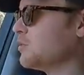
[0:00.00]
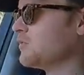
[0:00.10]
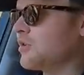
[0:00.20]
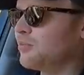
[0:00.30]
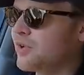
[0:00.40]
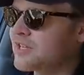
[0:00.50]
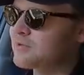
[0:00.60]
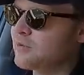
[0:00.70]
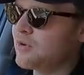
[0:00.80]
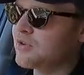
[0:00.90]
We've got blind
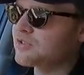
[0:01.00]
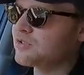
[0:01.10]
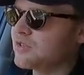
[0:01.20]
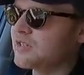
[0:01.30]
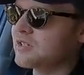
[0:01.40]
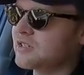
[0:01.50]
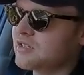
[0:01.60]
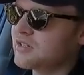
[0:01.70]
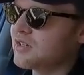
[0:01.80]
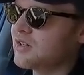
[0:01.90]
spot monitoring,
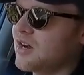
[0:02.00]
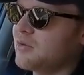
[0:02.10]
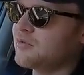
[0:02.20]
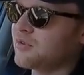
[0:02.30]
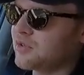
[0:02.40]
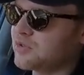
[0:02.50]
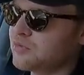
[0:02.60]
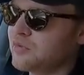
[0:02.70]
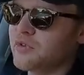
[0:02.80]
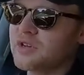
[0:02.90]
we've got a
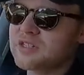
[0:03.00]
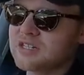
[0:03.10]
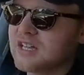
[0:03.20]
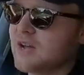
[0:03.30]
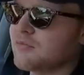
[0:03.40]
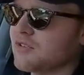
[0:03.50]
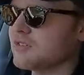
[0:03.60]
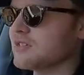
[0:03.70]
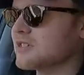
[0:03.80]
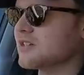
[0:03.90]
good reversing camera
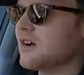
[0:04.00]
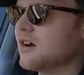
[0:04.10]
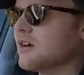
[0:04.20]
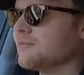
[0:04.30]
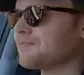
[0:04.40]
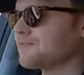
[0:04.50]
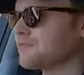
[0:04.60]
in this car,